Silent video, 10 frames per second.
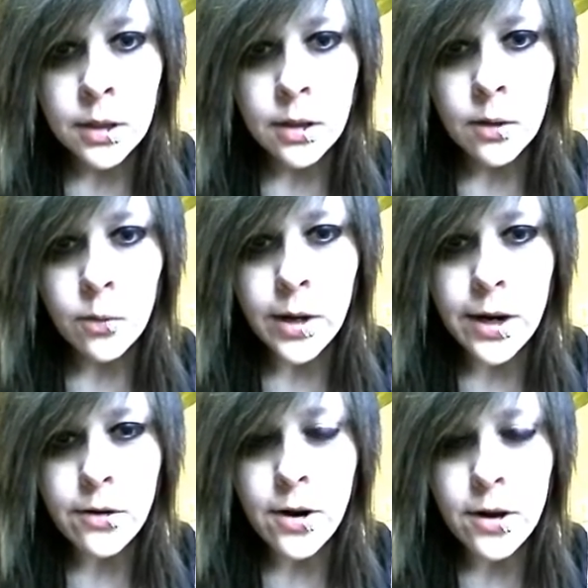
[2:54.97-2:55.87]

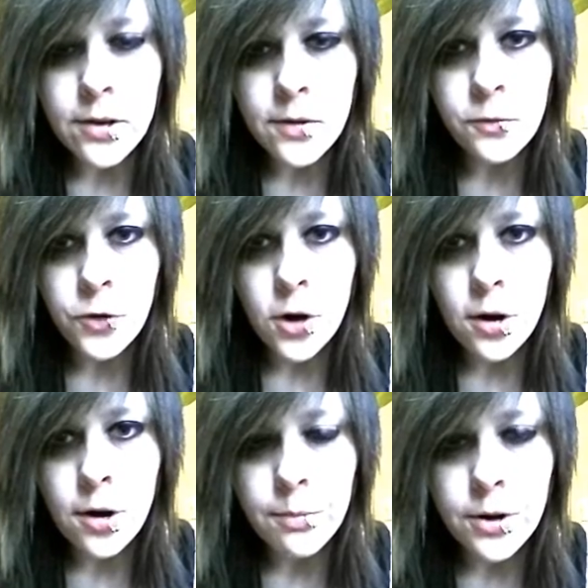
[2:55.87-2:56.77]
Where are the
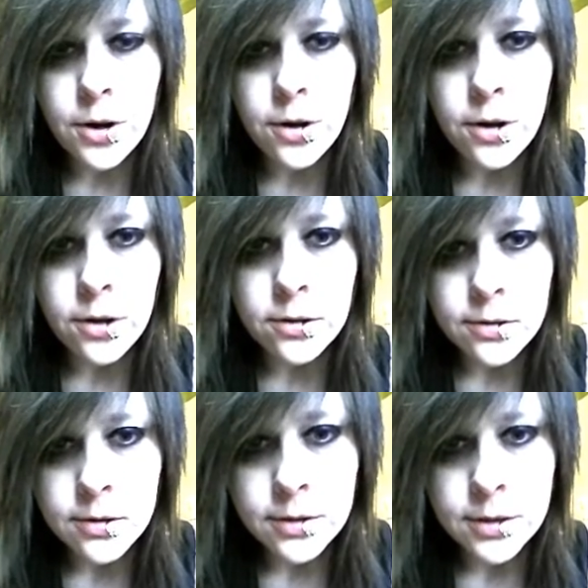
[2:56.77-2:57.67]

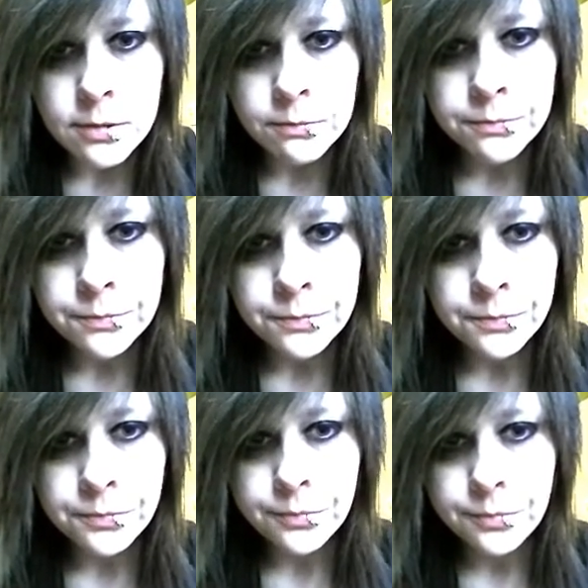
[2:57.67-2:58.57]
furballs?
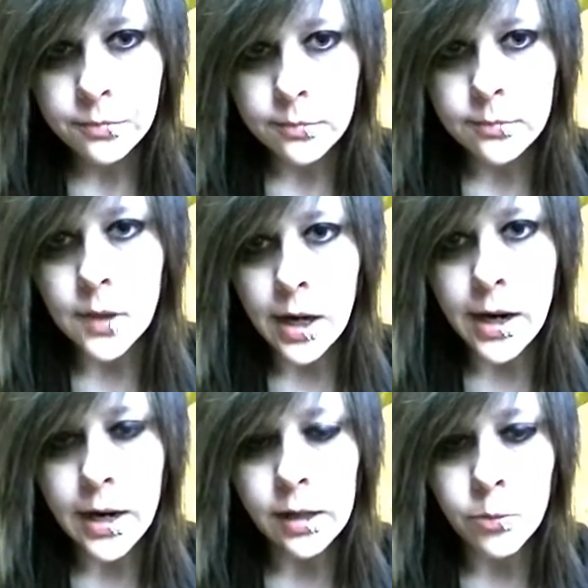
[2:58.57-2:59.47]
I
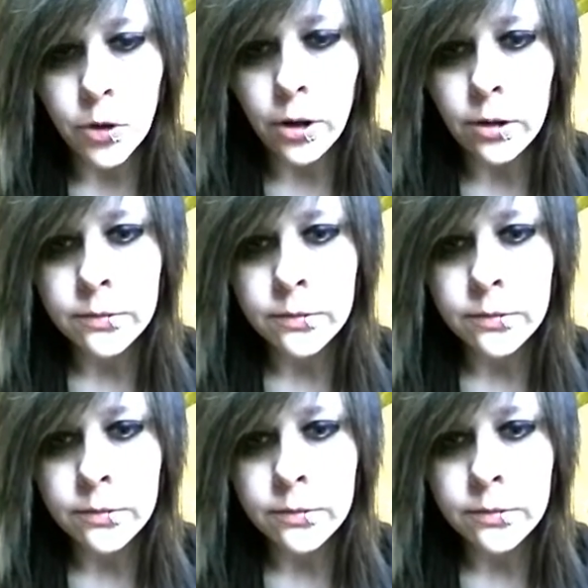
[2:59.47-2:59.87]
ate them all.